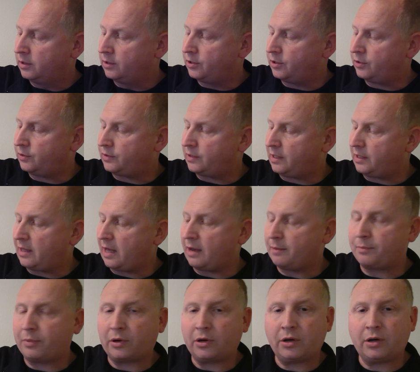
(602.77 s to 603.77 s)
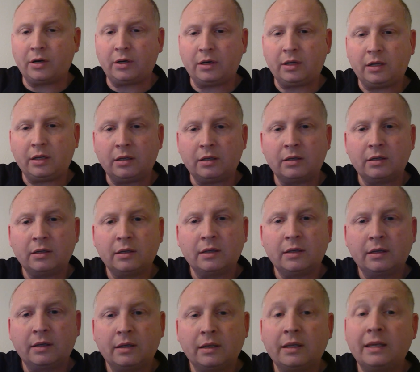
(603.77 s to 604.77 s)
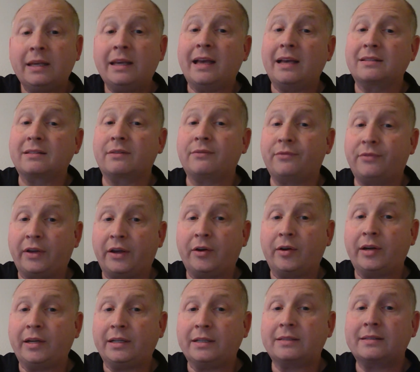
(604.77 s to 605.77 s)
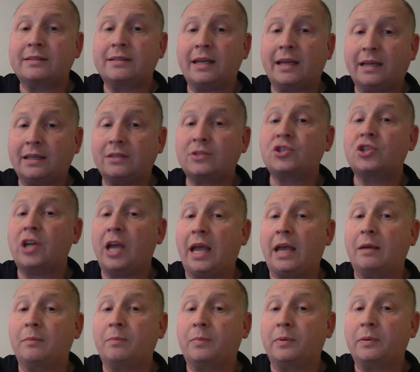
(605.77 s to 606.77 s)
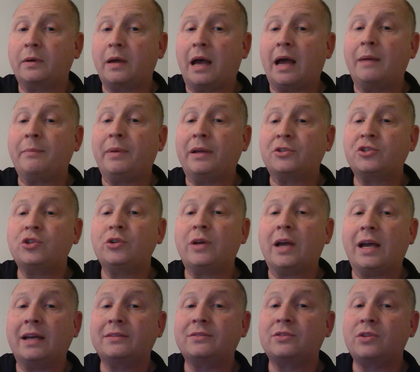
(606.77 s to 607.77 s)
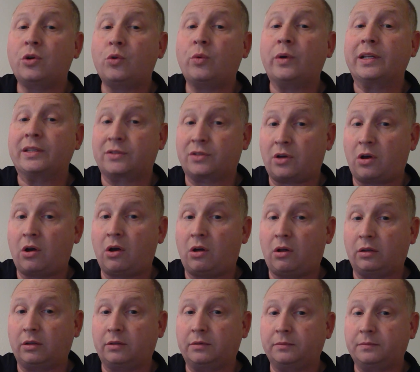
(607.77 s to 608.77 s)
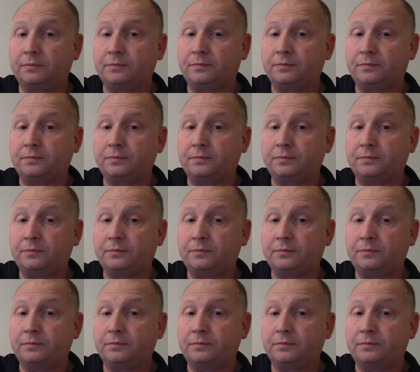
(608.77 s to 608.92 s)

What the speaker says: Do you see that bird? He has a very distinct shape. I bet you guys know what it's called.